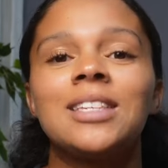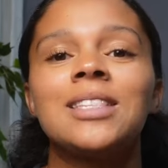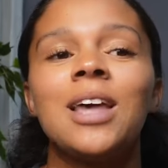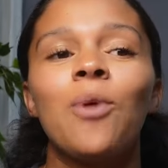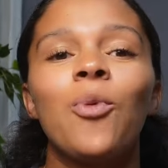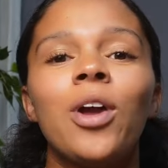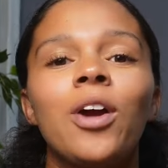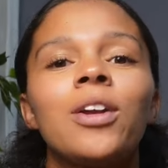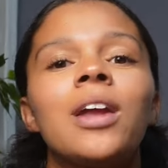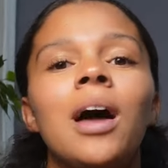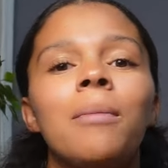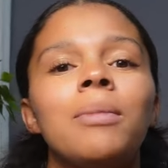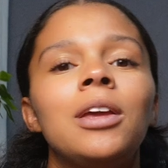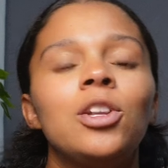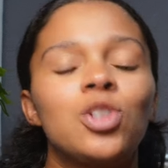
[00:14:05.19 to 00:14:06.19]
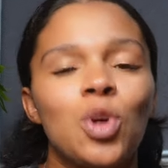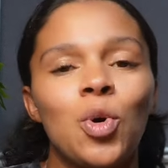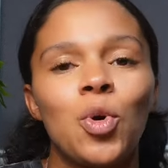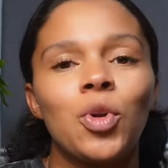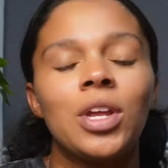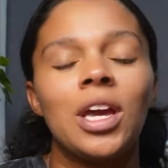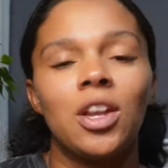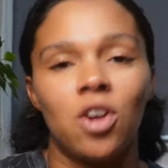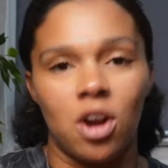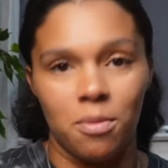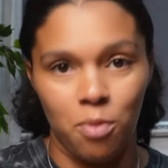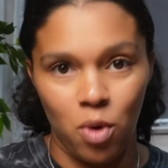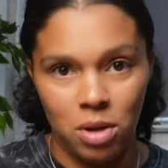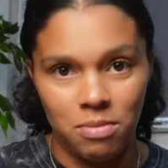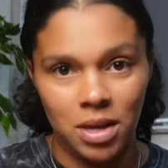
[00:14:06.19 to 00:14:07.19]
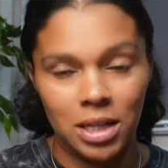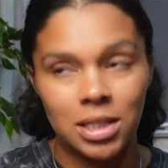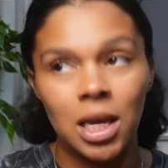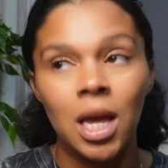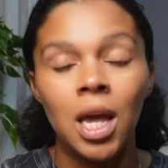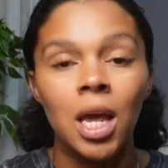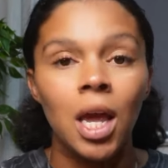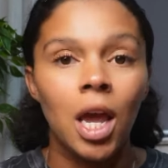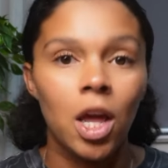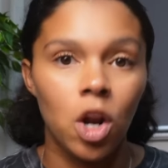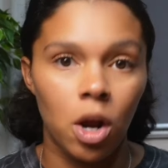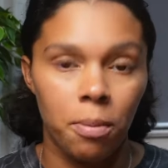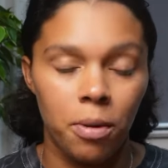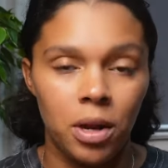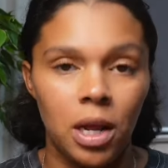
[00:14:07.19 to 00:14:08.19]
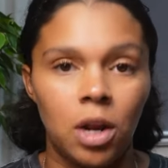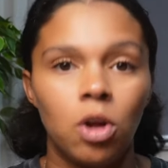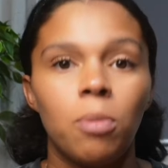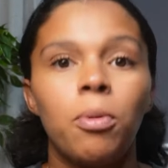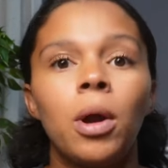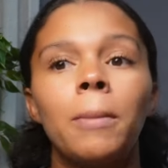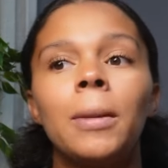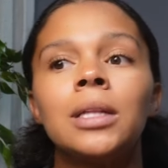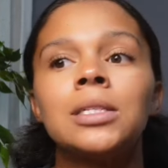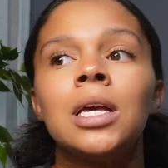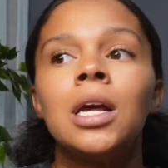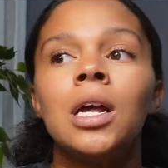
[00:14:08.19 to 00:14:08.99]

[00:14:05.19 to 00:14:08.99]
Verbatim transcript: that we are not being told in our appointments, in our prenatal appointments.